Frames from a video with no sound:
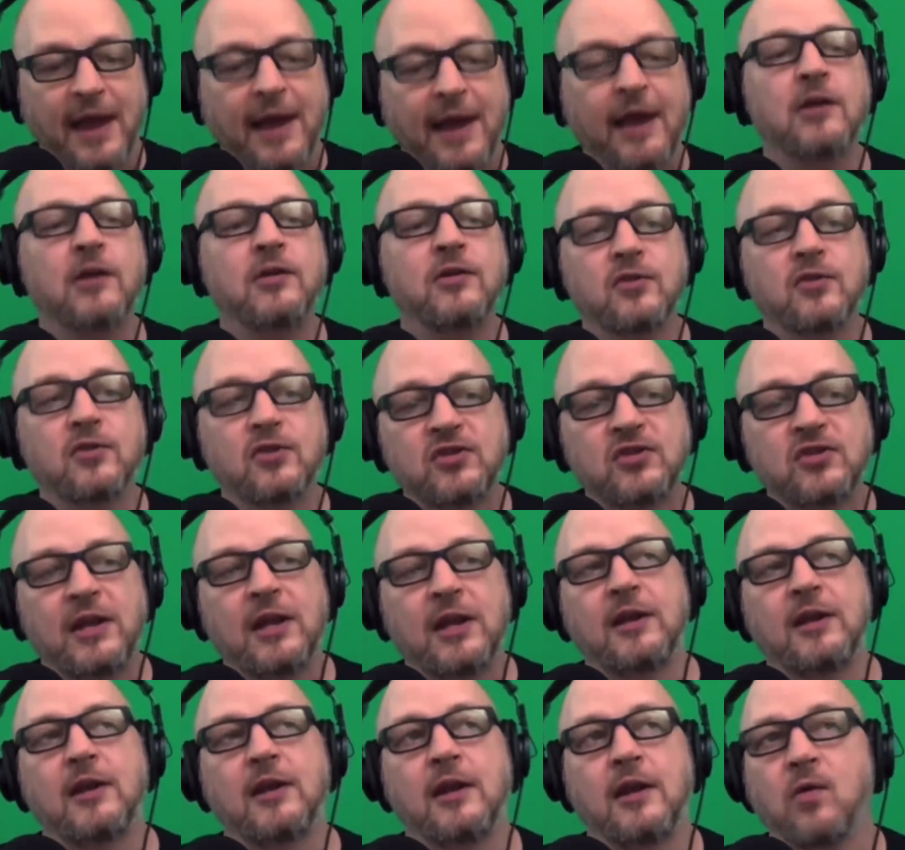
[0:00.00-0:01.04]
but I
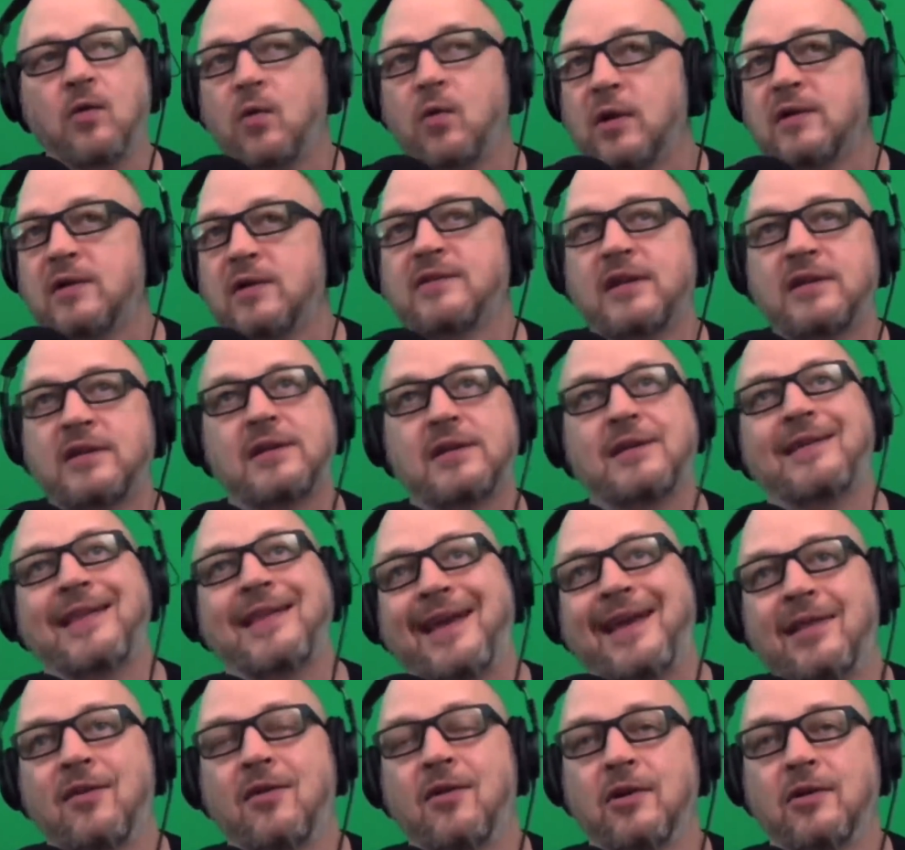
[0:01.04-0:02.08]
understand in an organization
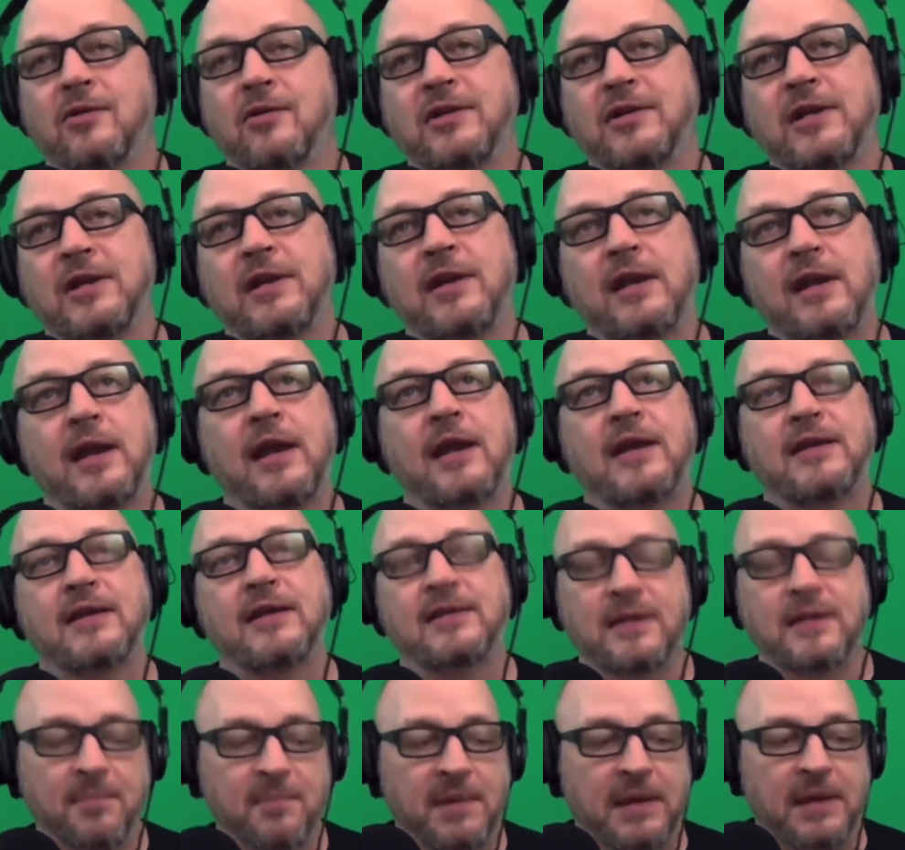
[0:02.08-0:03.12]
that large, it
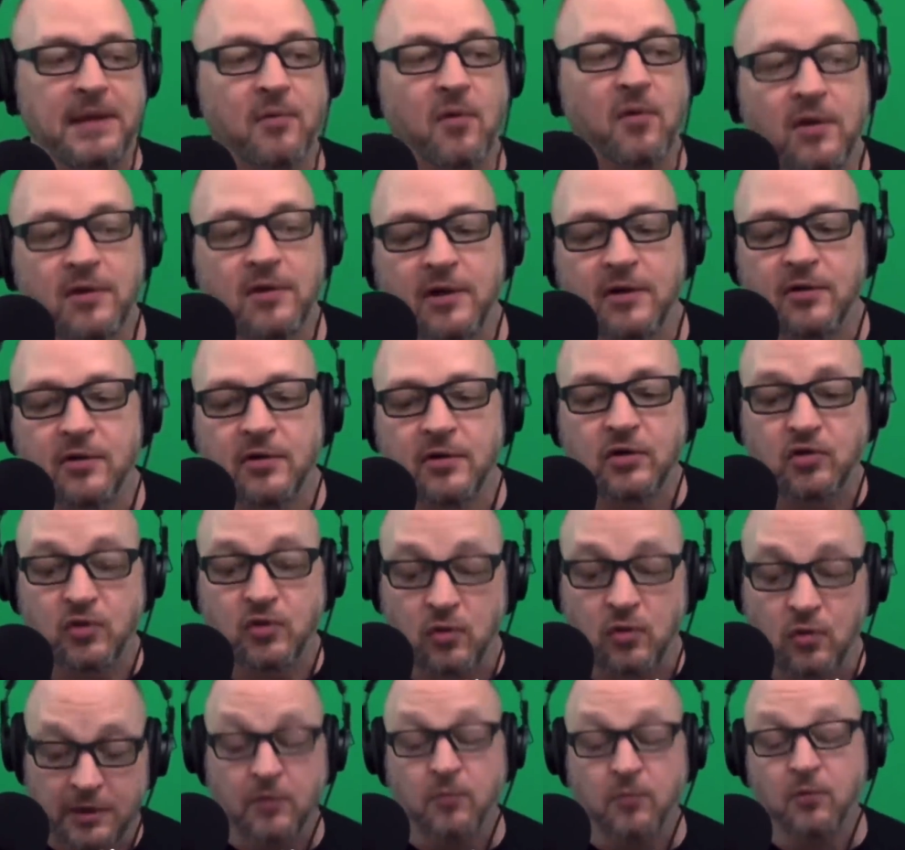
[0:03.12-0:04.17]
has to be brought under
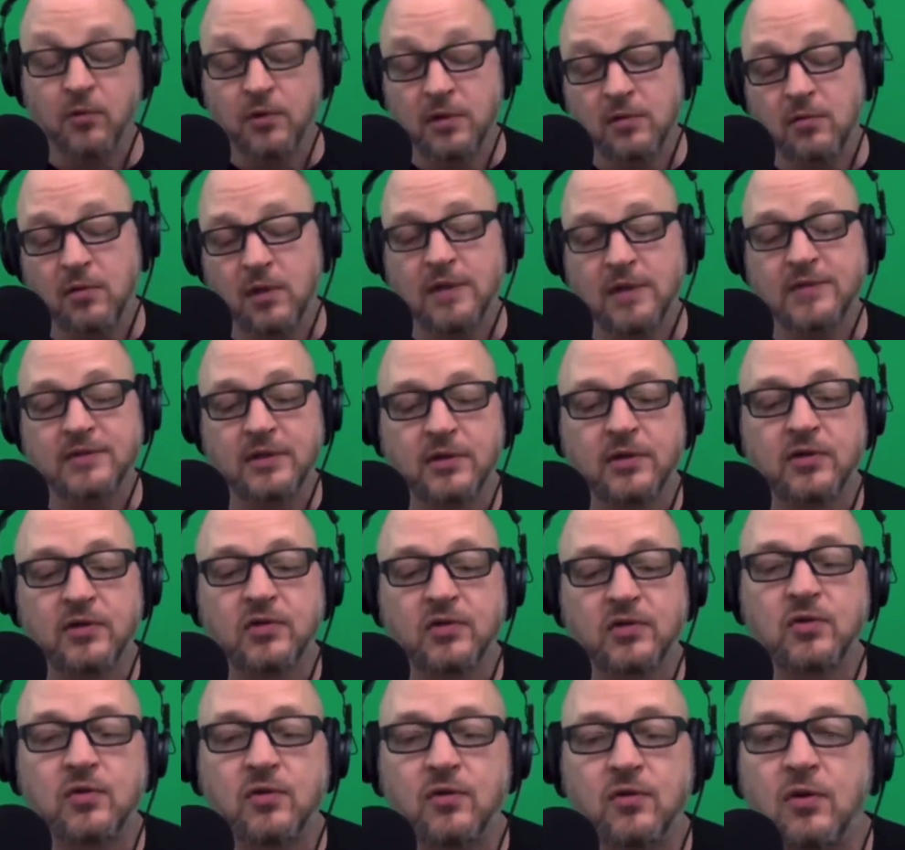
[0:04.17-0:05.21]
control, and it really was under
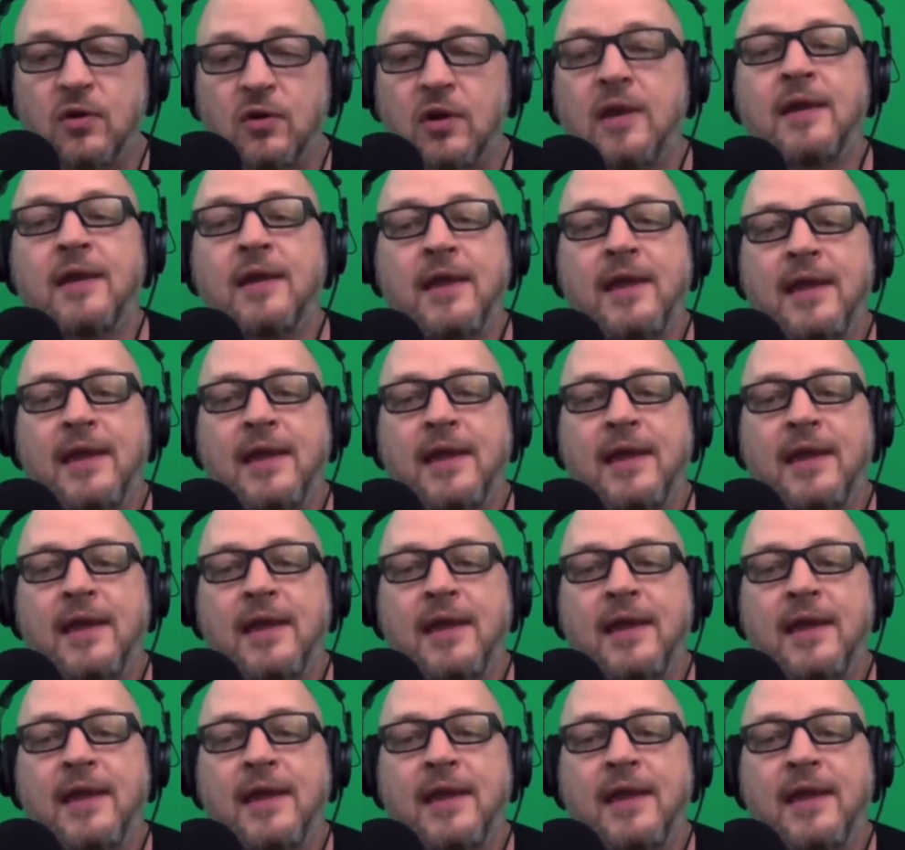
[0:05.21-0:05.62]
control.